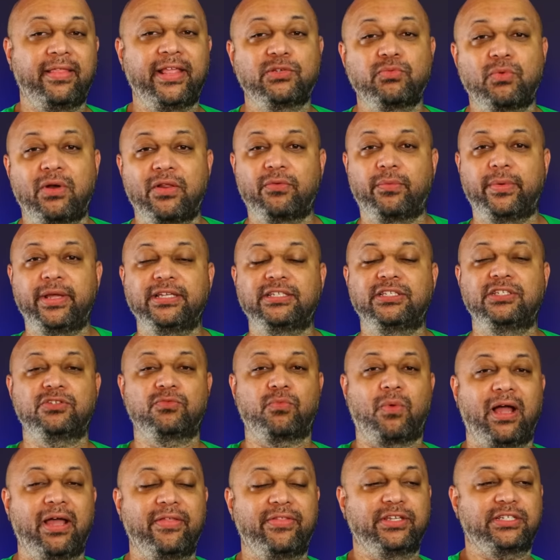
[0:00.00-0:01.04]
And that's one of the reasons
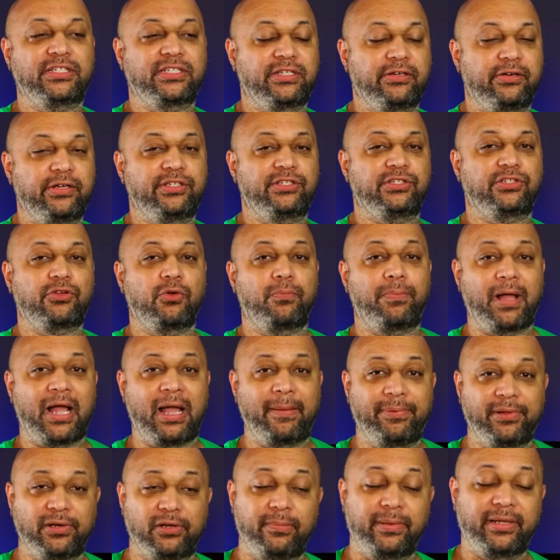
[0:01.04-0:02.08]
why this series is so
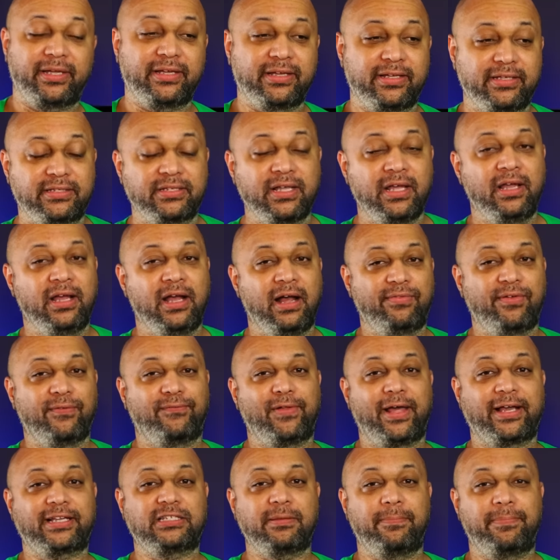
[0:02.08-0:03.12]
popular because of the
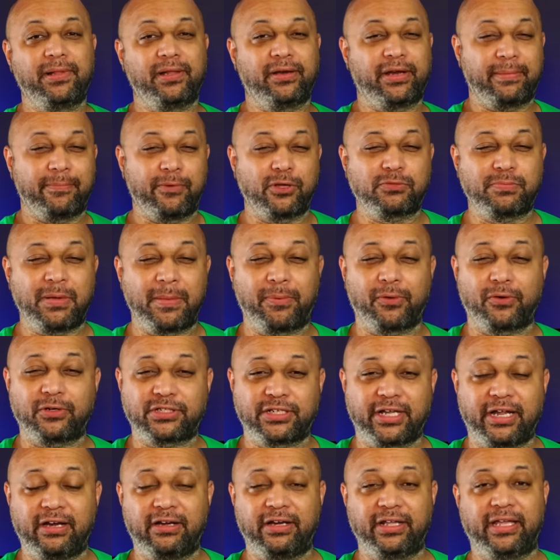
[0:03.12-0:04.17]
flexibility. Most people are
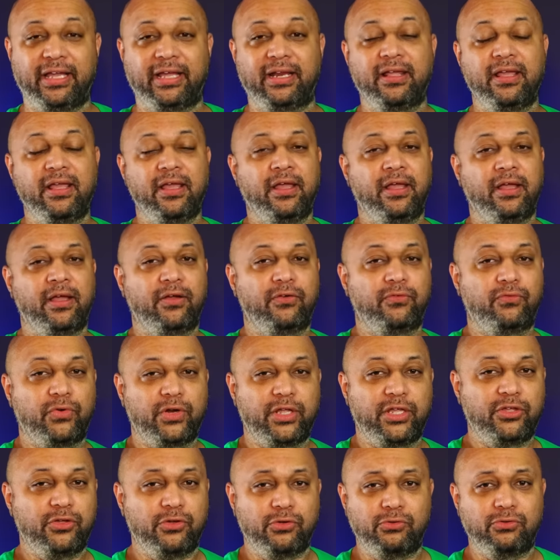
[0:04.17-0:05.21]
scared to get
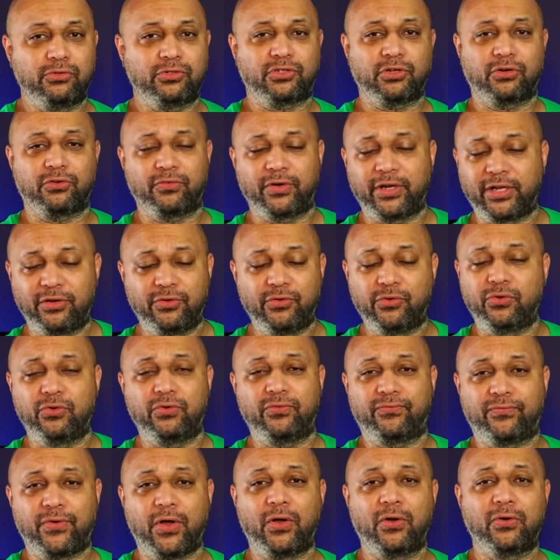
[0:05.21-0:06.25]
reused or
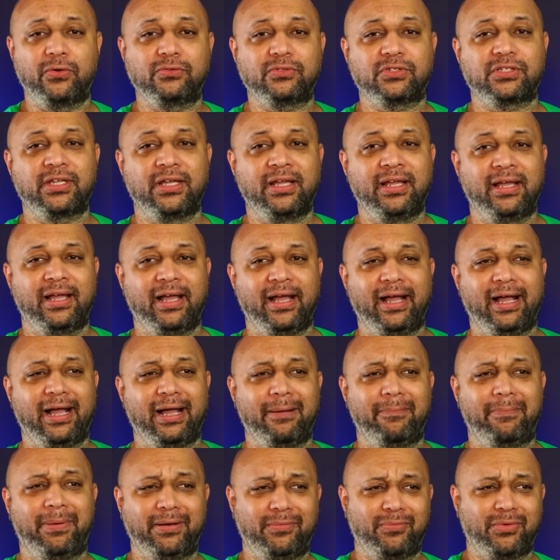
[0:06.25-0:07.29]
renewed phones,
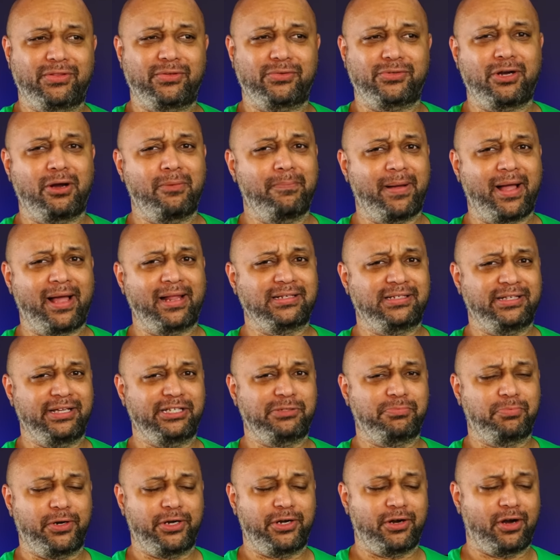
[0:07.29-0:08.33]
uh, but with the return policy,
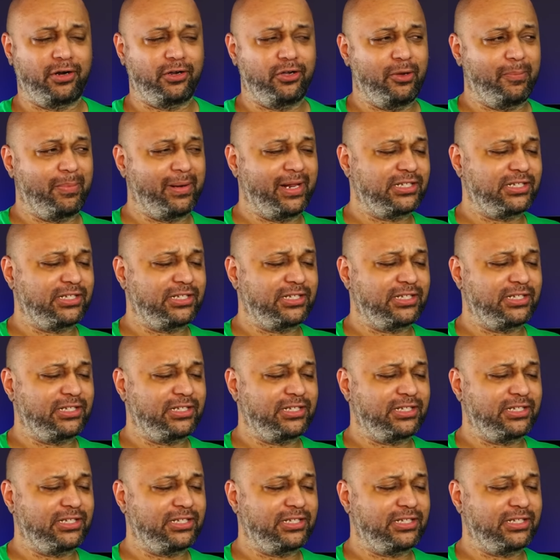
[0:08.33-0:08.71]
it's pretty darn good.